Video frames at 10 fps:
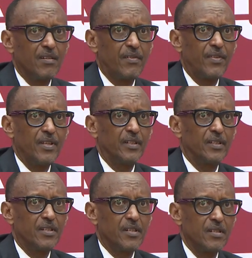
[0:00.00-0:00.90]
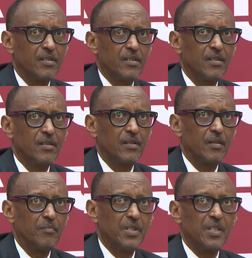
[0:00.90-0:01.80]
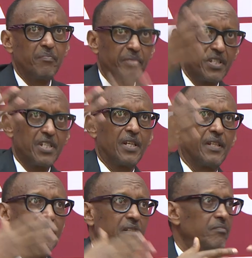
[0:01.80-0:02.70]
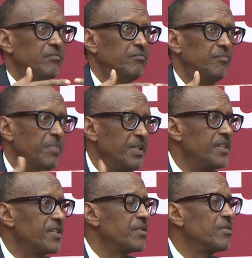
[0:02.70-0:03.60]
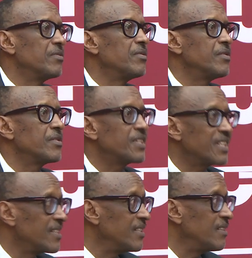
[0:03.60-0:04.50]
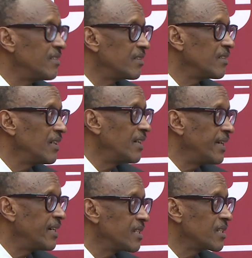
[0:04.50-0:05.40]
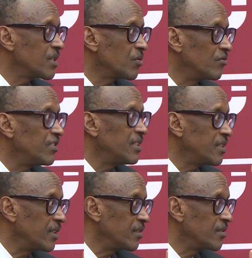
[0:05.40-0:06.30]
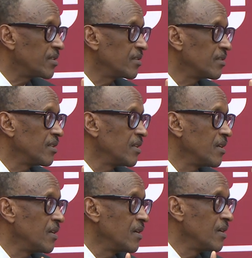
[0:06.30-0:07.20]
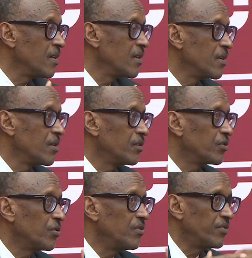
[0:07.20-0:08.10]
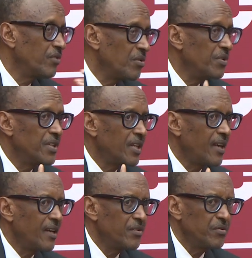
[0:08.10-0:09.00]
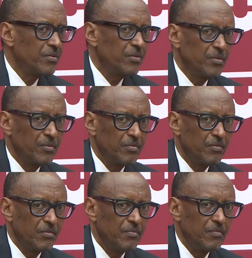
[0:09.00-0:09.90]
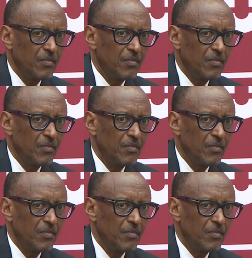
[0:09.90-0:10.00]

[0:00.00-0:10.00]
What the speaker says: thing. It's a big picture that builds on certain layers of details. So if you don't care to